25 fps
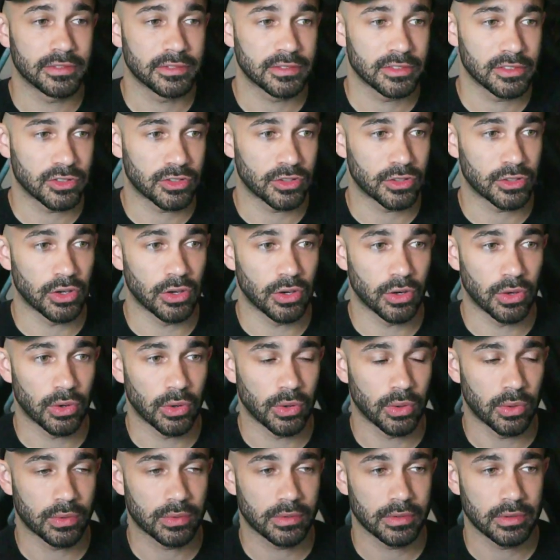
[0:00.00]

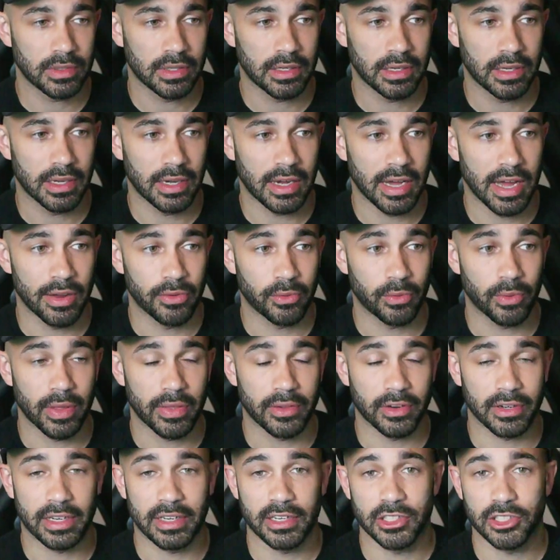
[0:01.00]
so I'd rather
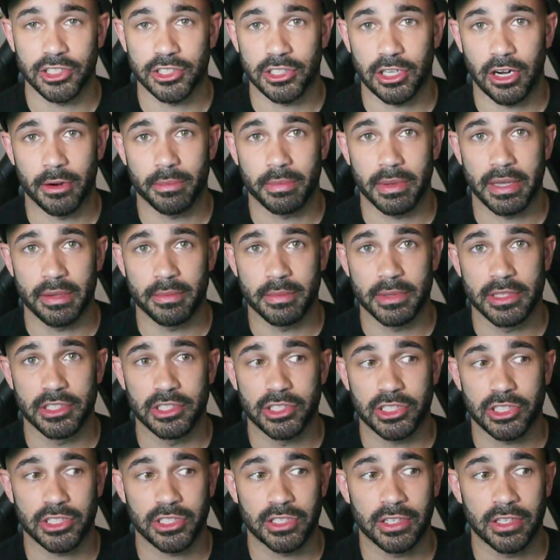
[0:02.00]
get a sharp
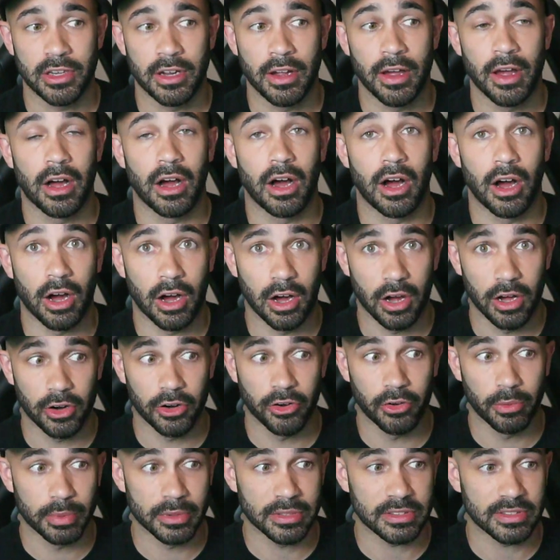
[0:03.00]
image
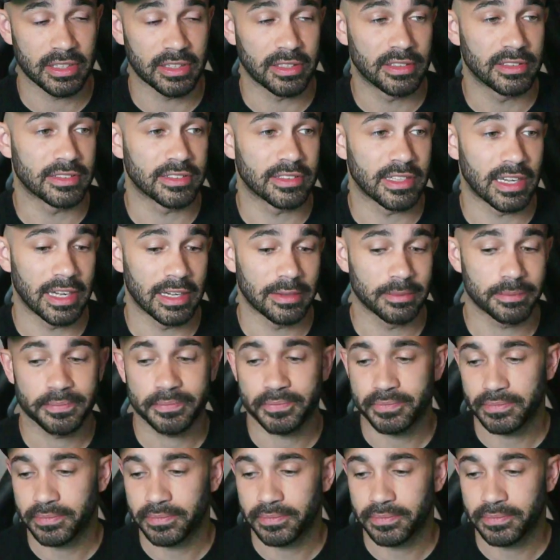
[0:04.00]
100% of the time